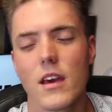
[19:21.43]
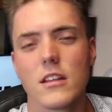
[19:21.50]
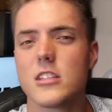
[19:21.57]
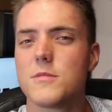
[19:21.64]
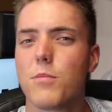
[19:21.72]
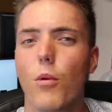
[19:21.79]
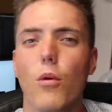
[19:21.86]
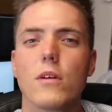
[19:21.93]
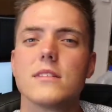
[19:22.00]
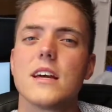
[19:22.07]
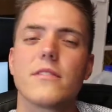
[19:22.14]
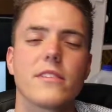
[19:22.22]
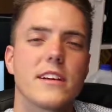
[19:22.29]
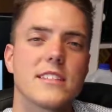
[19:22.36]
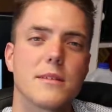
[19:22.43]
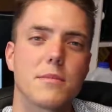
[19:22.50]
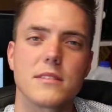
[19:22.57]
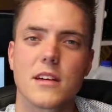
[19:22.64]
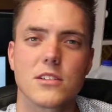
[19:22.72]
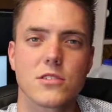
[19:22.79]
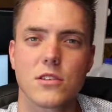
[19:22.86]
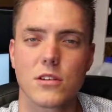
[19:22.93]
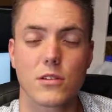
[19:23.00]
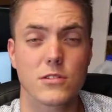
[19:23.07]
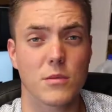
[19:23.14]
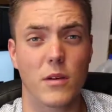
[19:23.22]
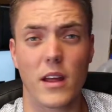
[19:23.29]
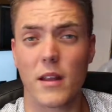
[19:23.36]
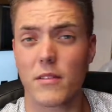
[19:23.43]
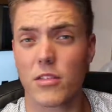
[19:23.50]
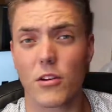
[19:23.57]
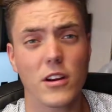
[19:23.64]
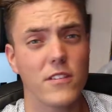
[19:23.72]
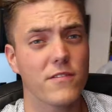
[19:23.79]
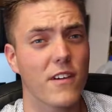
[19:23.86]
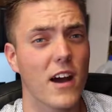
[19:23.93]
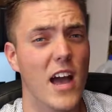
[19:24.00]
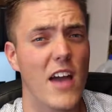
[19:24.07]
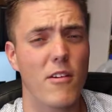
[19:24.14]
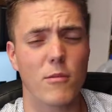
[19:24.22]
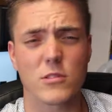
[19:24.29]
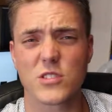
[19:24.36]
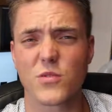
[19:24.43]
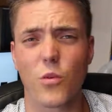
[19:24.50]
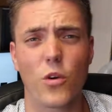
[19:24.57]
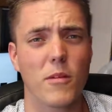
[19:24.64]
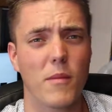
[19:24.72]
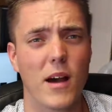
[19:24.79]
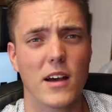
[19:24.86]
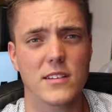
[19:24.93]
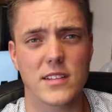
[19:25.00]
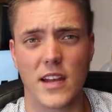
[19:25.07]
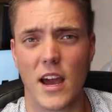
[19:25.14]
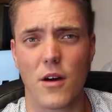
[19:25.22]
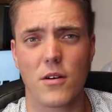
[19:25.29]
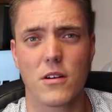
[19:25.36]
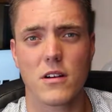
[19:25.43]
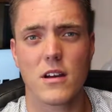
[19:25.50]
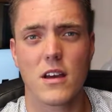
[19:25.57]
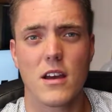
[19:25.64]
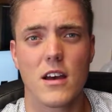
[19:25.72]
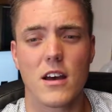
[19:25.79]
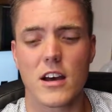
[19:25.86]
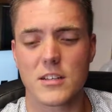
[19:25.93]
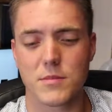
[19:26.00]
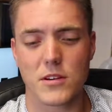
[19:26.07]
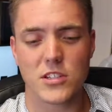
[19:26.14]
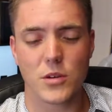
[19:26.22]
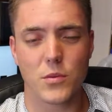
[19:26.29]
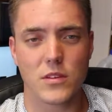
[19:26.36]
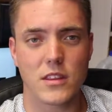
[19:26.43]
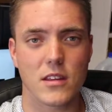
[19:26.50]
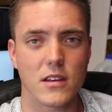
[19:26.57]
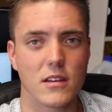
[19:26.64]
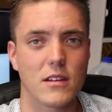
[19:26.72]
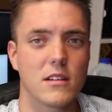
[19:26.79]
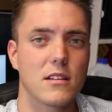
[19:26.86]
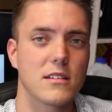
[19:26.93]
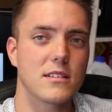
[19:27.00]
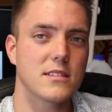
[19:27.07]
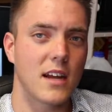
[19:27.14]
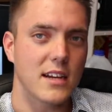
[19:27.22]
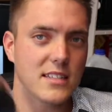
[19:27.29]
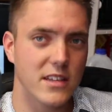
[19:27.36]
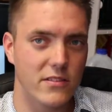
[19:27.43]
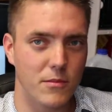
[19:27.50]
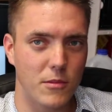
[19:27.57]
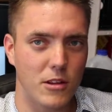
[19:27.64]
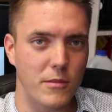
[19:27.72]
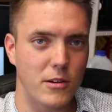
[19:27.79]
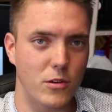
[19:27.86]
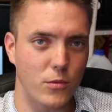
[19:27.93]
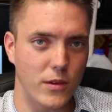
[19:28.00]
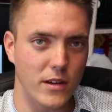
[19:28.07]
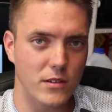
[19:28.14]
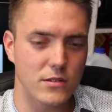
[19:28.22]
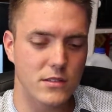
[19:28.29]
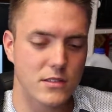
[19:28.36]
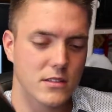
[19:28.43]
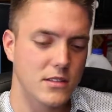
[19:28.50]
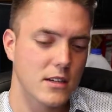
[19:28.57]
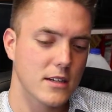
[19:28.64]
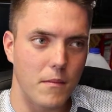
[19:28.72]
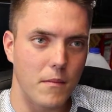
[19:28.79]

This board definitely has the potential to go somewhere 35, almost 40 miles an hour, especially with the 97mm wheels.